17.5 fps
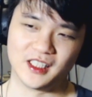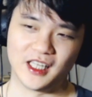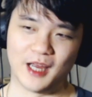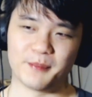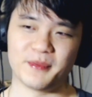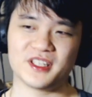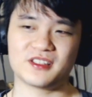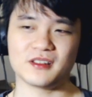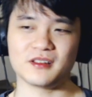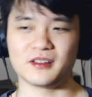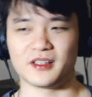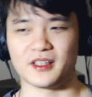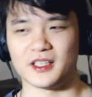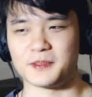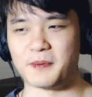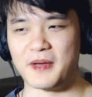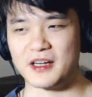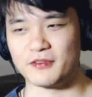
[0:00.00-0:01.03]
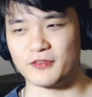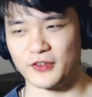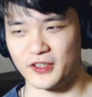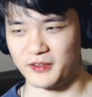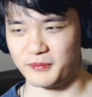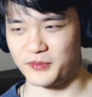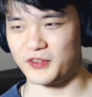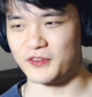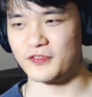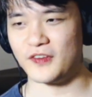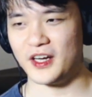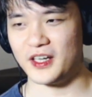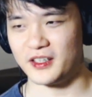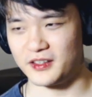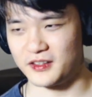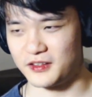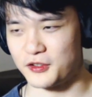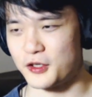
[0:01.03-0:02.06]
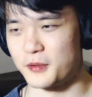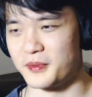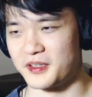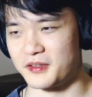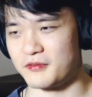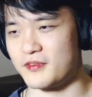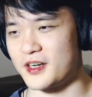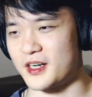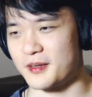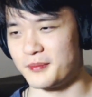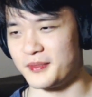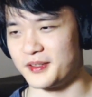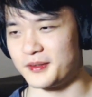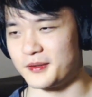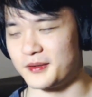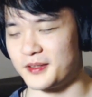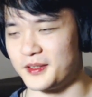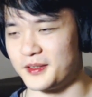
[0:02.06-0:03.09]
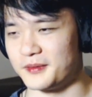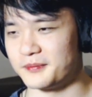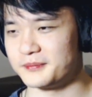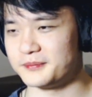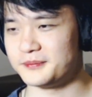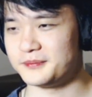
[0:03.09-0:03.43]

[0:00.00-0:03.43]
I mean, certainly it's better for them to fight in an urban environment, right?